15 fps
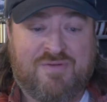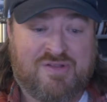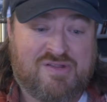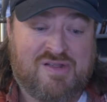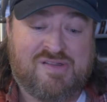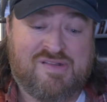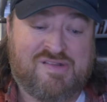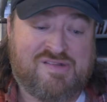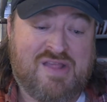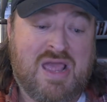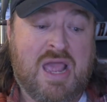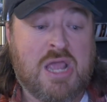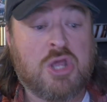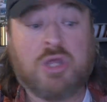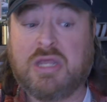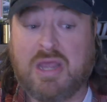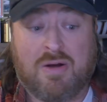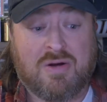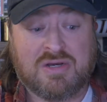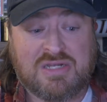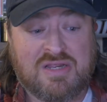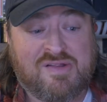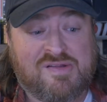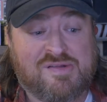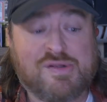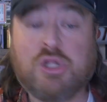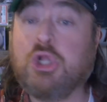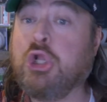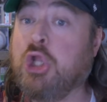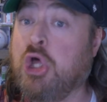It doesn't say guarantee. It
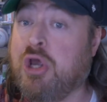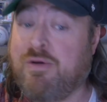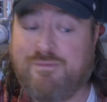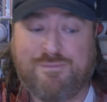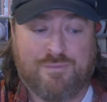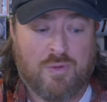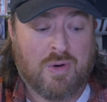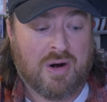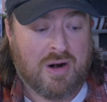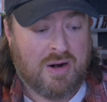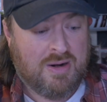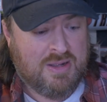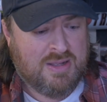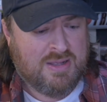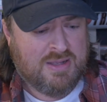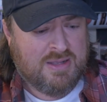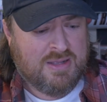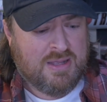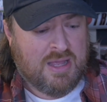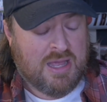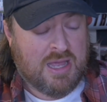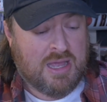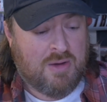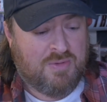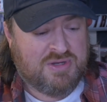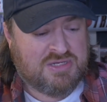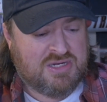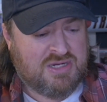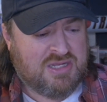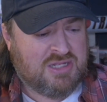says look for. Uh, we
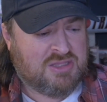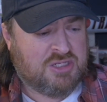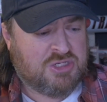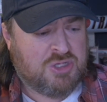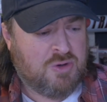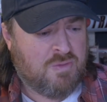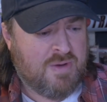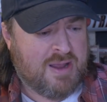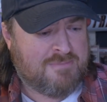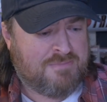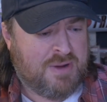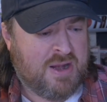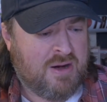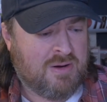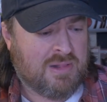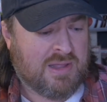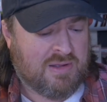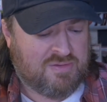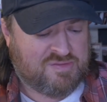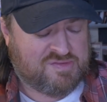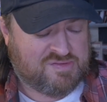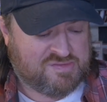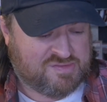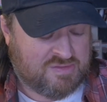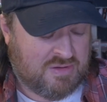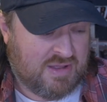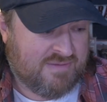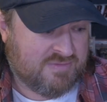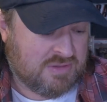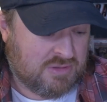didn't get the two red parallels, so
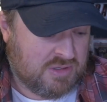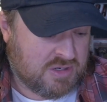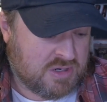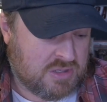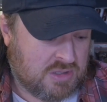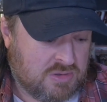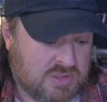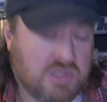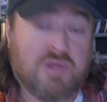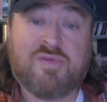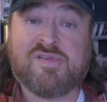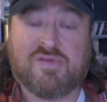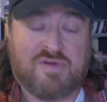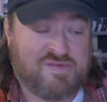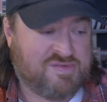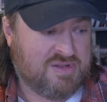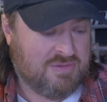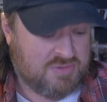I'll have to look a little closer to see